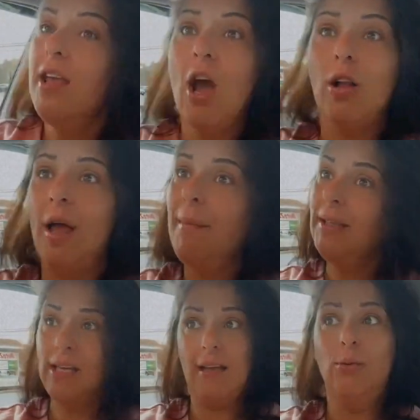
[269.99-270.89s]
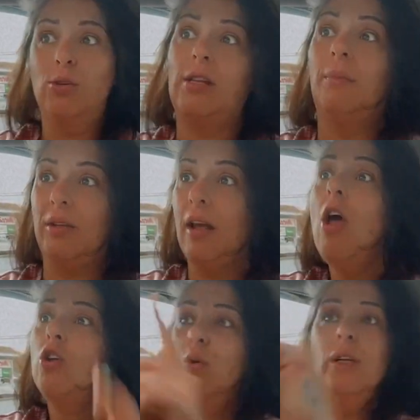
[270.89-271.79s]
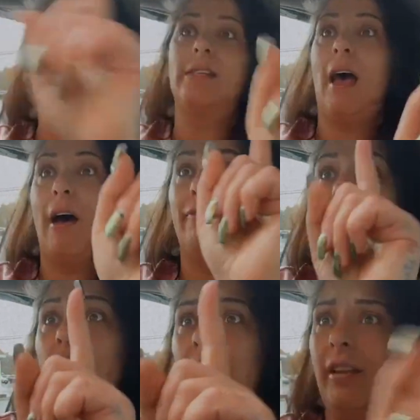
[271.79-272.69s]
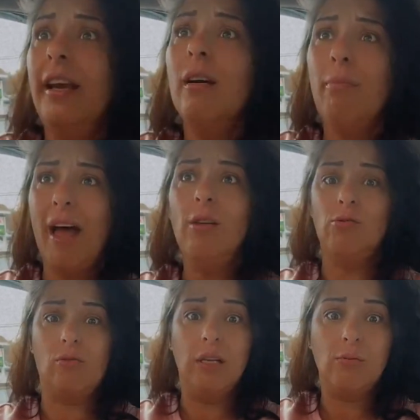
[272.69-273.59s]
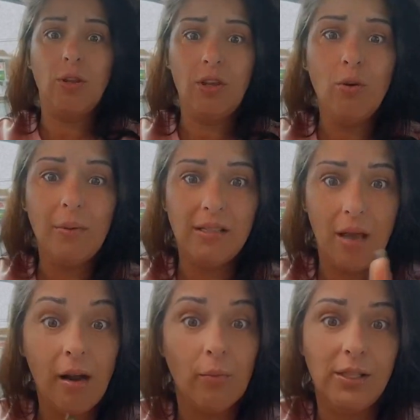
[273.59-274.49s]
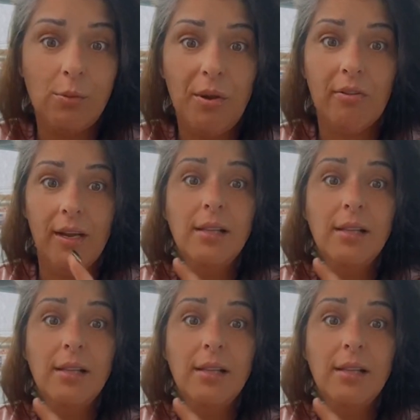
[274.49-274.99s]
Yo, let me tell you something. You need to have clear boundaries with humans and with Spirit.